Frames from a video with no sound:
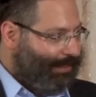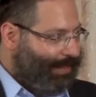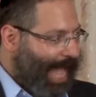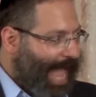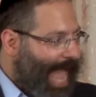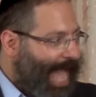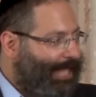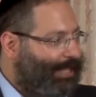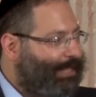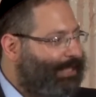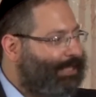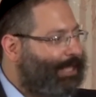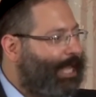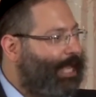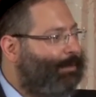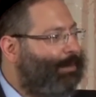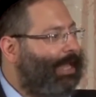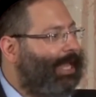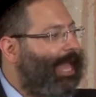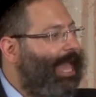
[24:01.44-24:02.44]

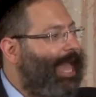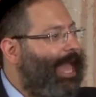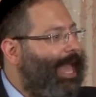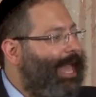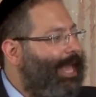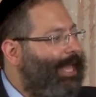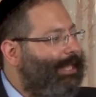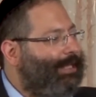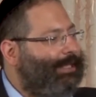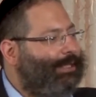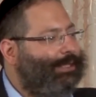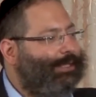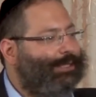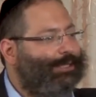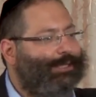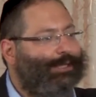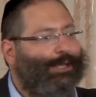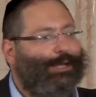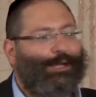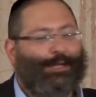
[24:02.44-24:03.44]
dancing
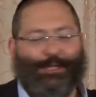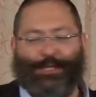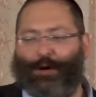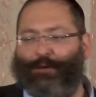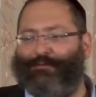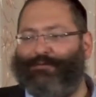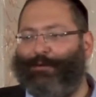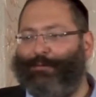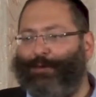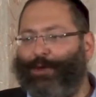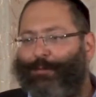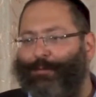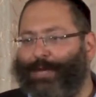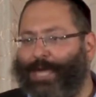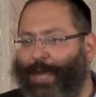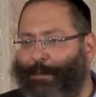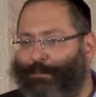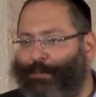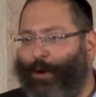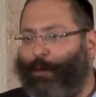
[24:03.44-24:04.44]
begins. So from Yom
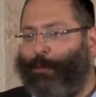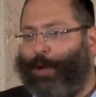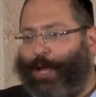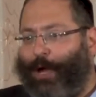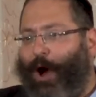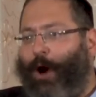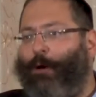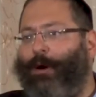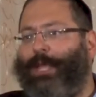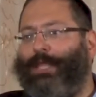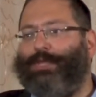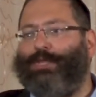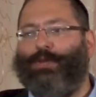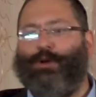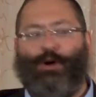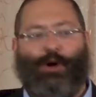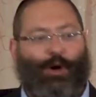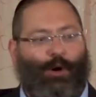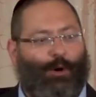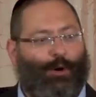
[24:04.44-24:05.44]
Kippur we go
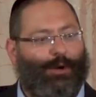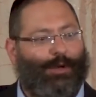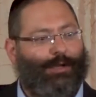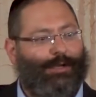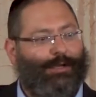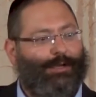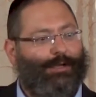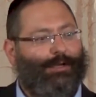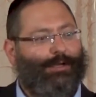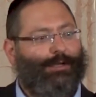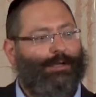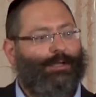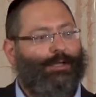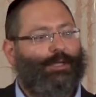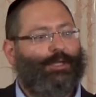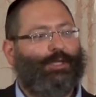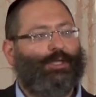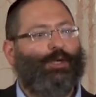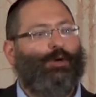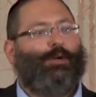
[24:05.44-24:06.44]
into
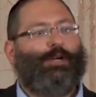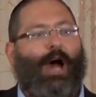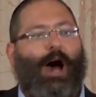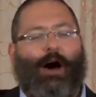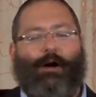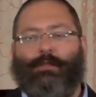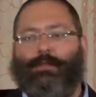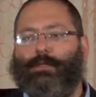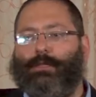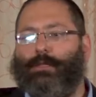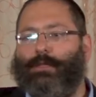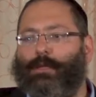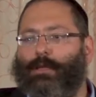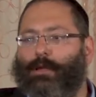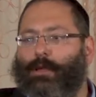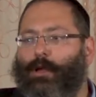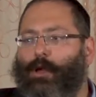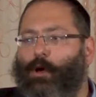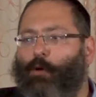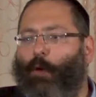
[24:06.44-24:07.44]
Sukkot.
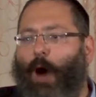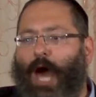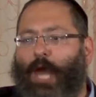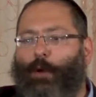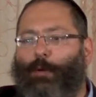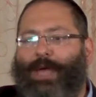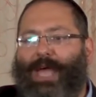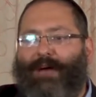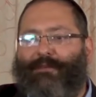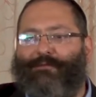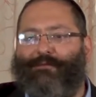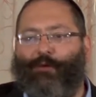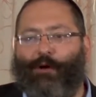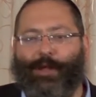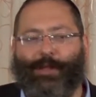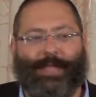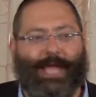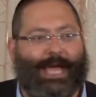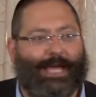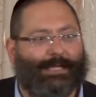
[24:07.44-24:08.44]
Why do we have
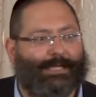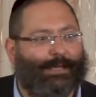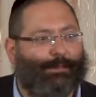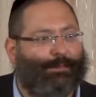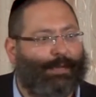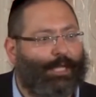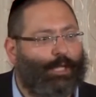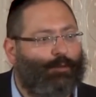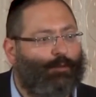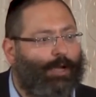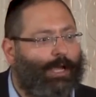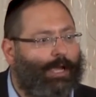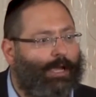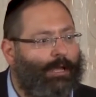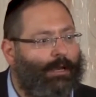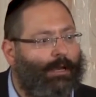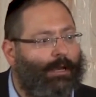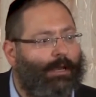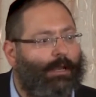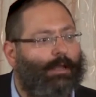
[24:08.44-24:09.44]
four days in
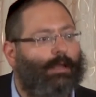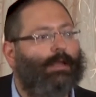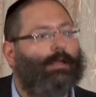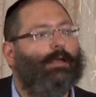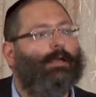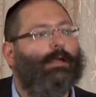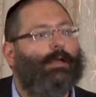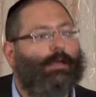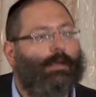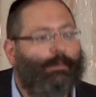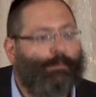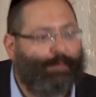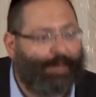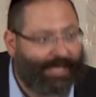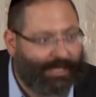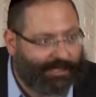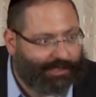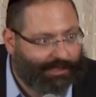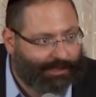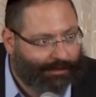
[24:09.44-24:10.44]
between?
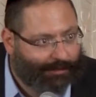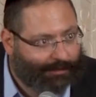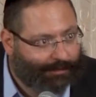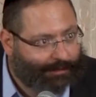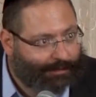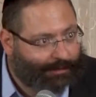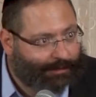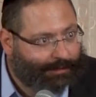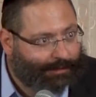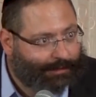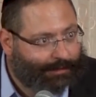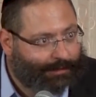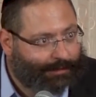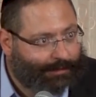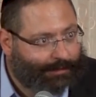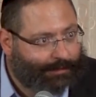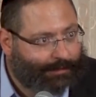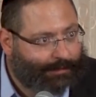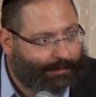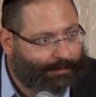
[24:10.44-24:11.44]

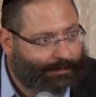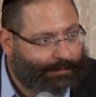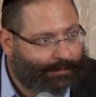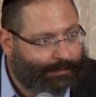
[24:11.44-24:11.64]
Pictures.